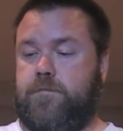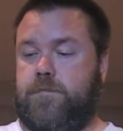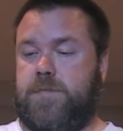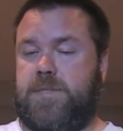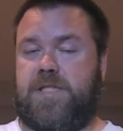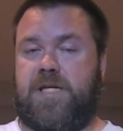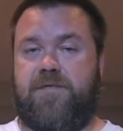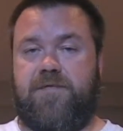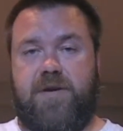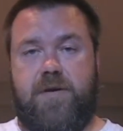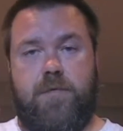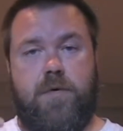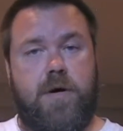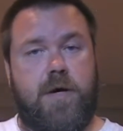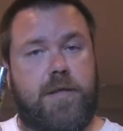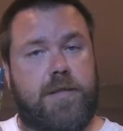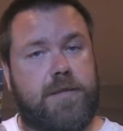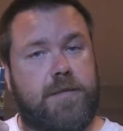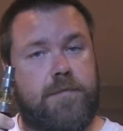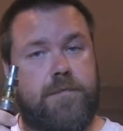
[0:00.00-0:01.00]
70
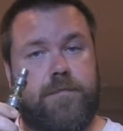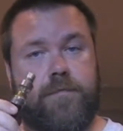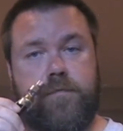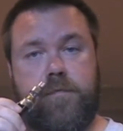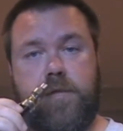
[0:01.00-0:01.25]
watts.